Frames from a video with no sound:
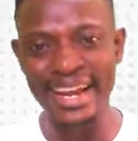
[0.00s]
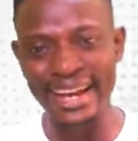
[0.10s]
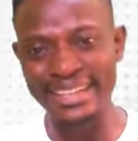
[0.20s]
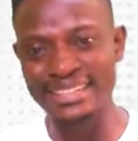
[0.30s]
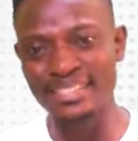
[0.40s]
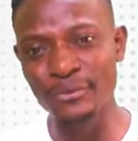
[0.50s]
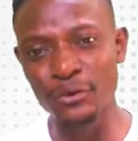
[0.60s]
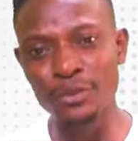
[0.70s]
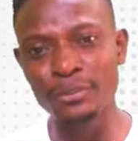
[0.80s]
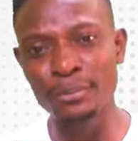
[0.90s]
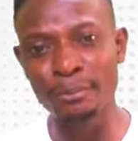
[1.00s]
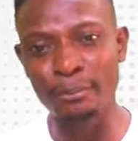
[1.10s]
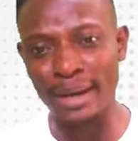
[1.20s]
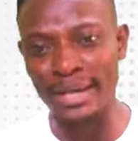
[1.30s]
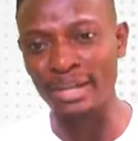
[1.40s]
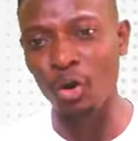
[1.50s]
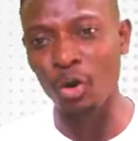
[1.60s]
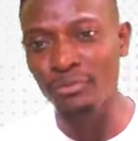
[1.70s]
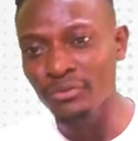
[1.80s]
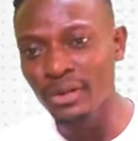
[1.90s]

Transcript: and it is followed by of,